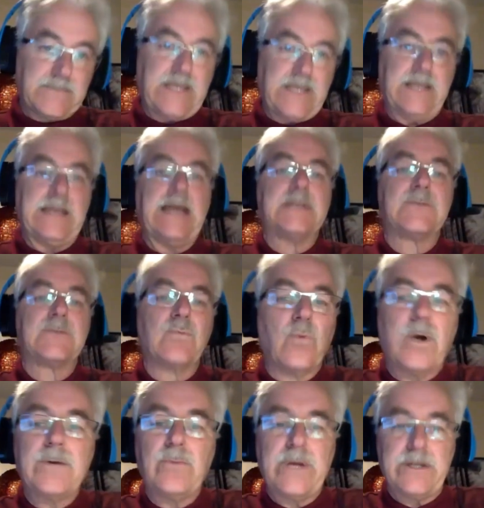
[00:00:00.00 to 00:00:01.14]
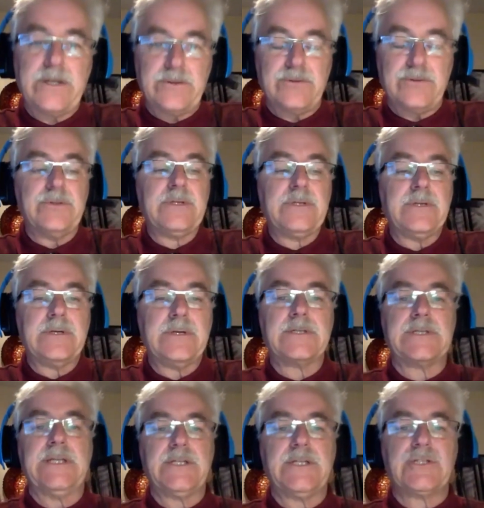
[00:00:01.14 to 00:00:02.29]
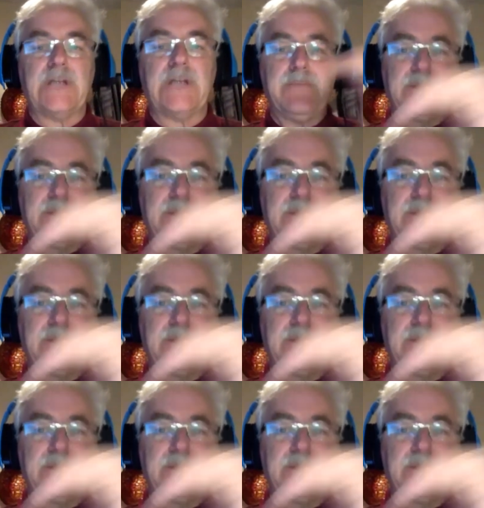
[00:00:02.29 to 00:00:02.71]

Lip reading: And that's one way to do it. Because each time it